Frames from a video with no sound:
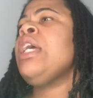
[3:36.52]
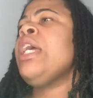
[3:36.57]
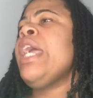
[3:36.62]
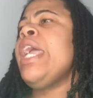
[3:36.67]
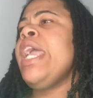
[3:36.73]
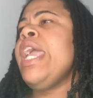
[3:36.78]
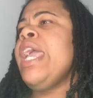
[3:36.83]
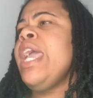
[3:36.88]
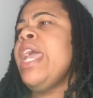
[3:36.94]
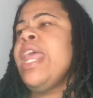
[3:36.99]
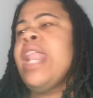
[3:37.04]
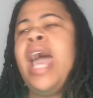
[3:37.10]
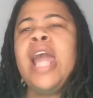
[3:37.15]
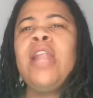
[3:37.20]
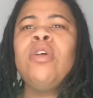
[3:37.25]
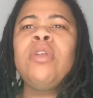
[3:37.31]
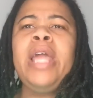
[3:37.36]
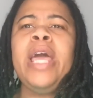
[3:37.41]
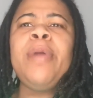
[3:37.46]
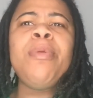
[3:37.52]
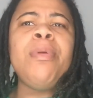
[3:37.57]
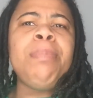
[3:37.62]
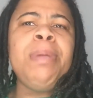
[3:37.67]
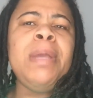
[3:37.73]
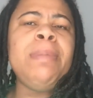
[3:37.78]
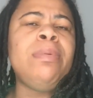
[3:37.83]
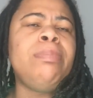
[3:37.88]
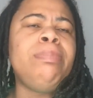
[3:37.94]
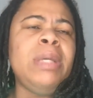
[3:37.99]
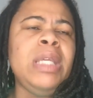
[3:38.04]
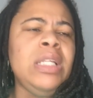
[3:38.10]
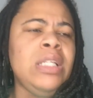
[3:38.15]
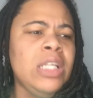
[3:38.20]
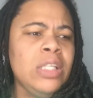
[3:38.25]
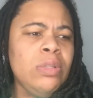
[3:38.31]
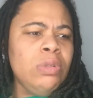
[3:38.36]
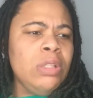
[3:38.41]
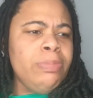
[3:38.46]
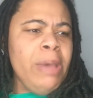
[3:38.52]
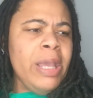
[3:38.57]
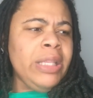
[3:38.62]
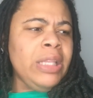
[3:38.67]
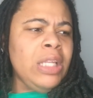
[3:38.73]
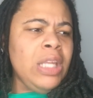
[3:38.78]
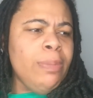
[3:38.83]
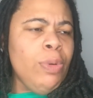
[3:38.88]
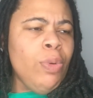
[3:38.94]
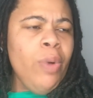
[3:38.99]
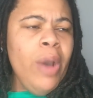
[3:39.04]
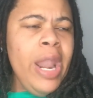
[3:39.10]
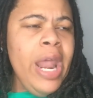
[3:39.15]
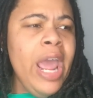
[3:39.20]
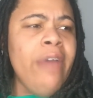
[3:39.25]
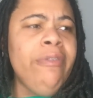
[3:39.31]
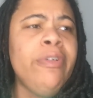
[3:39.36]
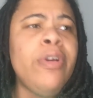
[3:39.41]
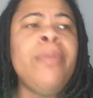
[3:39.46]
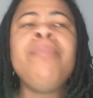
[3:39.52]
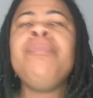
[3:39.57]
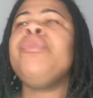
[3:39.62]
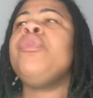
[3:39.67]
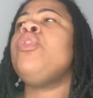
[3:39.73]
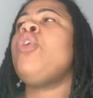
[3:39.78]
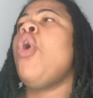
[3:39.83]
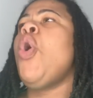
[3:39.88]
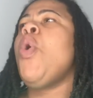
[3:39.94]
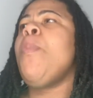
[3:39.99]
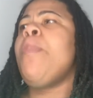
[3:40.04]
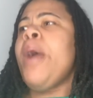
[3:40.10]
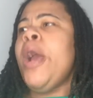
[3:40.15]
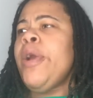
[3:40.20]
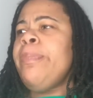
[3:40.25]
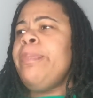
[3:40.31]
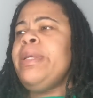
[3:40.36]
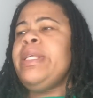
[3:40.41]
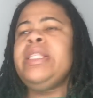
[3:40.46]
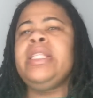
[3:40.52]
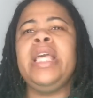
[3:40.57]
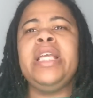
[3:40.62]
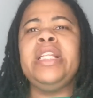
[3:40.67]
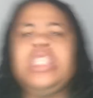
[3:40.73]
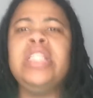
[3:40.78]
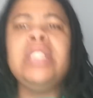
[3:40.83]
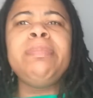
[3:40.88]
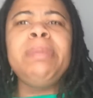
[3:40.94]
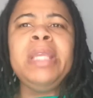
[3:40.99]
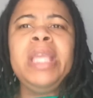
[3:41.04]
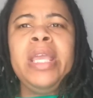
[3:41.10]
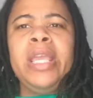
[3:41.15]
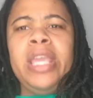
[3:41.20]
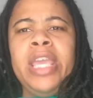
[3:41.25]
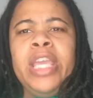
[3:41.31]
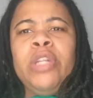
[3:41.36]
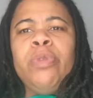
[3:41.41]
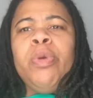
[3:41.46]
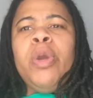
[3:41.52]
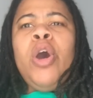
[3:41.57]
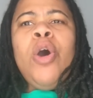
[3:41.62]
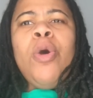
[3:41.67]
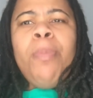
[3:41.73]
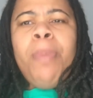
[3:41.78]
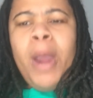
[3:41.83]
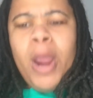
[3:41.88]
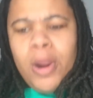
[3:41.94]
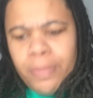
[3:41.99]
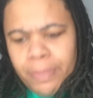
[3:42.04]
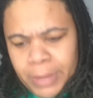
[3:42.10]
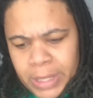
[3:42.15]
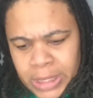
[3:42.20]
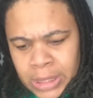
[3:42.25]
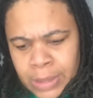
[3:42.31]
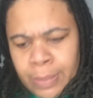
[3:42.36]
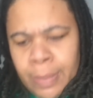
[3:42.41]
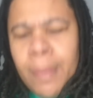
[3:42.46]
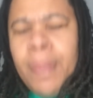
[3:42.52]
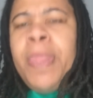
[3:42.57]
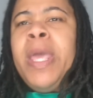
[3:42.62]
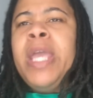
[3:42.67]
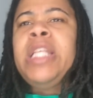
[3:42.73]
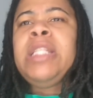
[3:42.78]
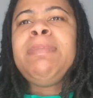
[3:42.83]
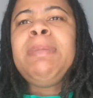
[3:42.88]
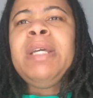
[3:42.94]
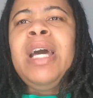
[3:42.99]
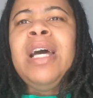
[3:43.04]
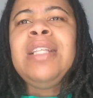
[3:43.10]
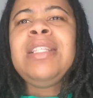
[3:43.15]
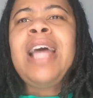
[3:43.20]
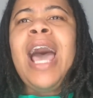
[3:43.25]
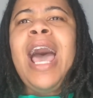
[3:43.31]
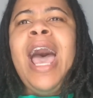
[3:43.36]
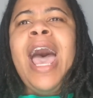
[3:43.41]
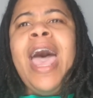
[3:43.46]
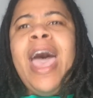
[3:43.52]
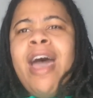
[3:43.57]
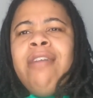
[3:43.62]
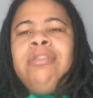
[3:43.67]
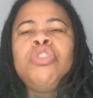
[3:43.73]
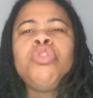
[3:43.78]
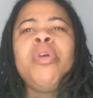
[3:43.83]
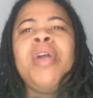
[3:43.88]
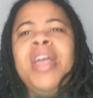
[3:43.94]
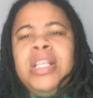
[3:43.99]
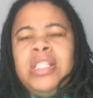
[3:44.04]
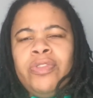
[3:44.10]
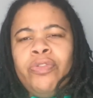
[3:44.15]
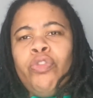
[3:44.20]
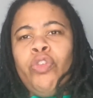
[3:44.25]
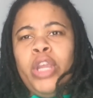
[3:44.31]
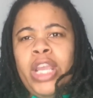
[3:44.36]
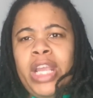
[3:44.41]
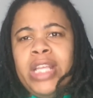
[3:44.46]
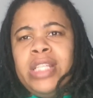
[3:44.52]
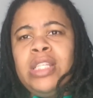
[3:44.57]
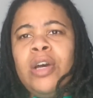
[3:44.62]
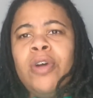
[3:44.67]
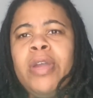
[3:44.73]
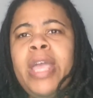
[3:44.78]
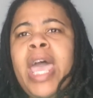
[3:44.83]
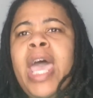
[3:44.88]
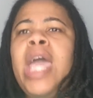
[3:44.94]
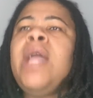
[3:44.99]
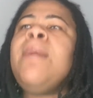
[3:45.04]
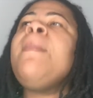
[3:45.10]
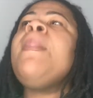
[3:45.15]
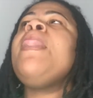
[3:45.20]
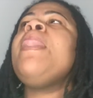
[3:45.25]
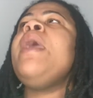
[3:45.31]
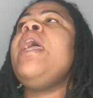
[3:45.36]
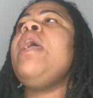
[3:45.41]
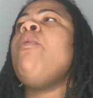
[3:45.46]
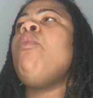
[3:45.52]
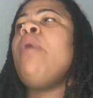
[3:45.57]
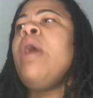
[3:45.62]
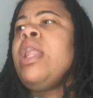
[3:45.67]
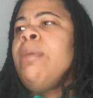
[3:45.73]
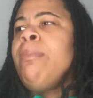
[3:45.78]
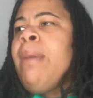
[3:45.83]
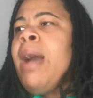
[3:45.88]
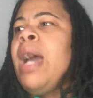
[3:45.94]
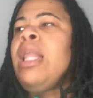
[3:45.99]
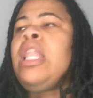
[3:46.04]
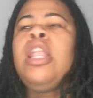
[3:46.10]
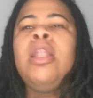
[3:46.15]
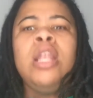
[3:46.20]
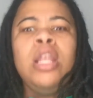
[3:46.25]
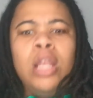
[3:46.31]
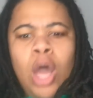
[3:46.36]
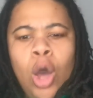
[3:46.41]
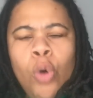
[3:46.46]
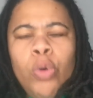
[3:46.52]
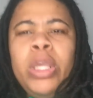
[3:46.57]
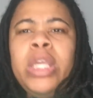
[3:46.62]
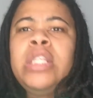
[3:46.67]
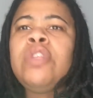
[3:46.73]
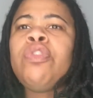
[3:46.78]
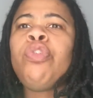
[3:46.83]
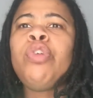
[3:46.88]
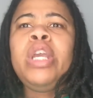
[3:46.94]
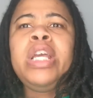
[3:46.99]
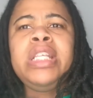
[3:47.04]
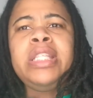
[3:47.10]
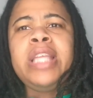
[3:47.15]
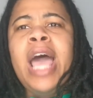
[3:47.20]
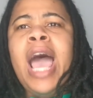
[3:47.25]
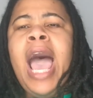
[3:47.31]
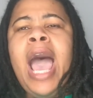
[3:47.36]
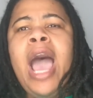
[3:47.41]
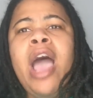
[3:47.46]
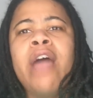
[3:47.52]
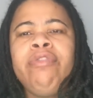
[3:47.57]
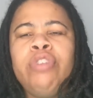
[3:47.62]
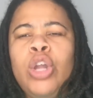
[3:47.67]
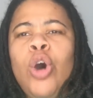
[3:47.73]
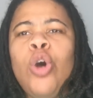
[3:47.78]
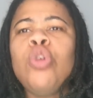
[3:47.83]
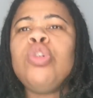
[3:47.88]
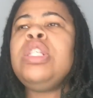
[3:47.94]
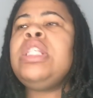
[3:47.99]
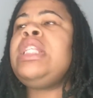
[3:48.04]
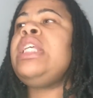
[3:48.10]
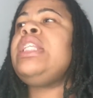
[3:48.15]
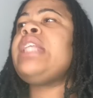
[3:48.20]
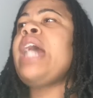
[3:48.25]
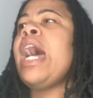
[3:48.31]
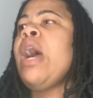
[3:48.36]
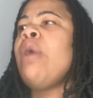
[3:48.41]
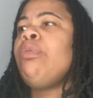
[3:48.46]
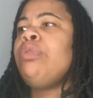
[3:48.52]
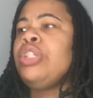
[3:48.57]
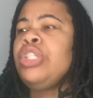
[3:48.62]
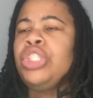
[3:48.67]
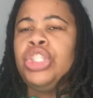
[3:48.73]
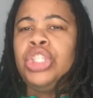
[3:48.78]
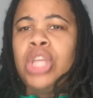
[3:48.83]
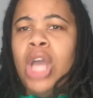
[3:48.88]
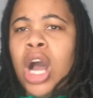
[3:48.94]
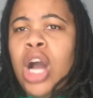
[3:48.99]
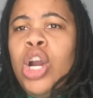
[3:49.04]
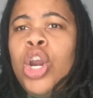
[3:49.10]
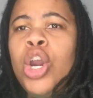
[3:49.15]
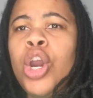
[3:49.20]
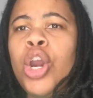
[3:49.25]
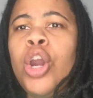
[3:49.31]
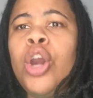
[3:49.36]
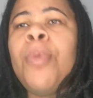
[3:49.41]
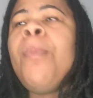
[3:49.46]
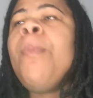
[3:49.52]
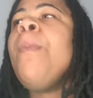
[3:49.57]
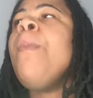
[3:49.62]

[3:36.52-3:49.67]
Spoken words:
and I don't like when people be disrespecting them or whatever on purpose and just being ignorant on purpose, is because I have trans friends, okay? And one of my longest friends that I've known since I was younger